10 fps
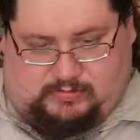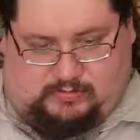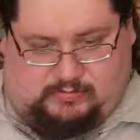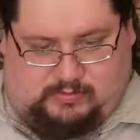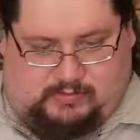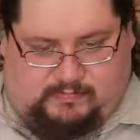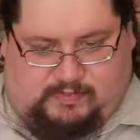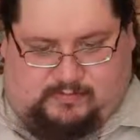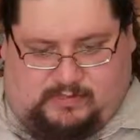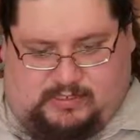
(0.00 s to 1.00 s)
There must be
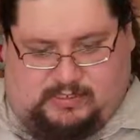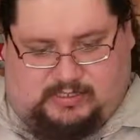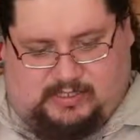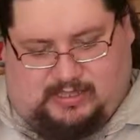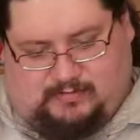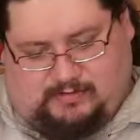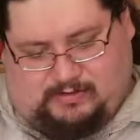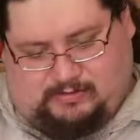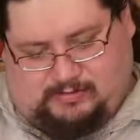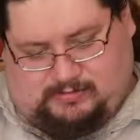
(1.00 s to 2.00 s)
a way to get that
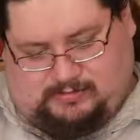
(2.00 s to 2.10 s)
apart.